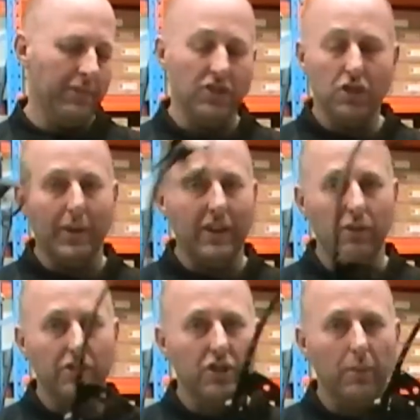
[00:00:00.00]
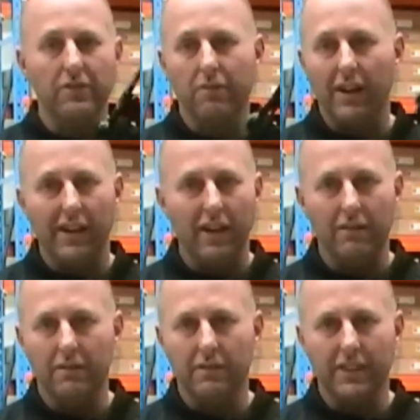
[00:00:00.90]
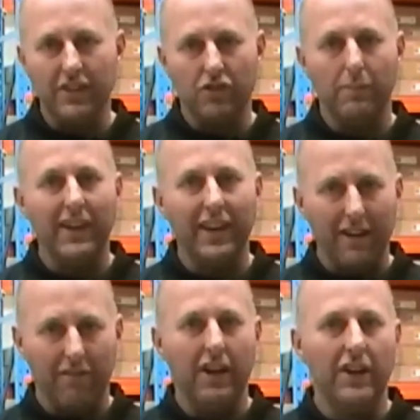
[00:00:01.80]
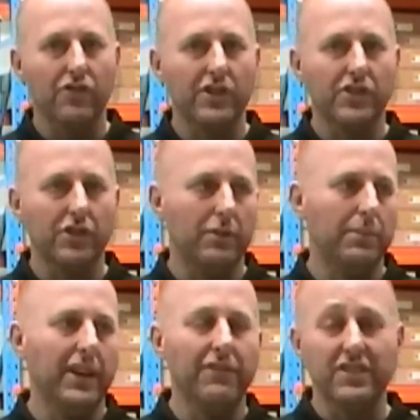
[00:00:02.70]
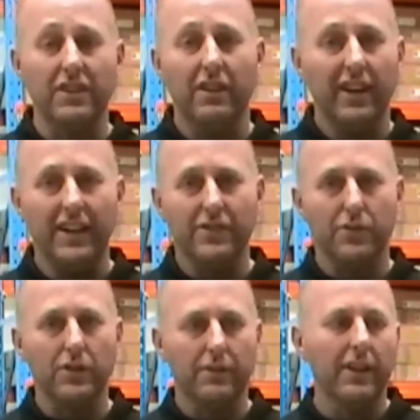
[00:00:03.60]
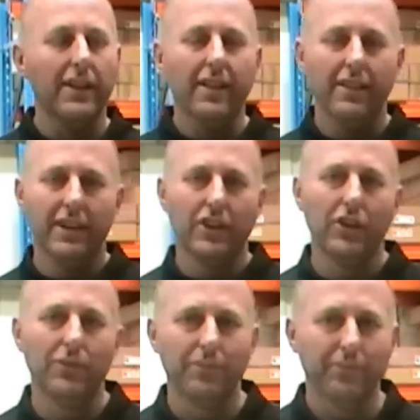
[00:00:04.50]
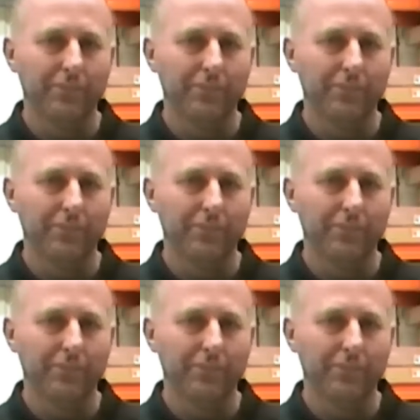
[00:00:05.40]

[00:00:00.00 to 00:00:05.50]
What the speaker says: Should be in all the shops right now. This should be in every archery shop. If it's not, ask for it. Thank you.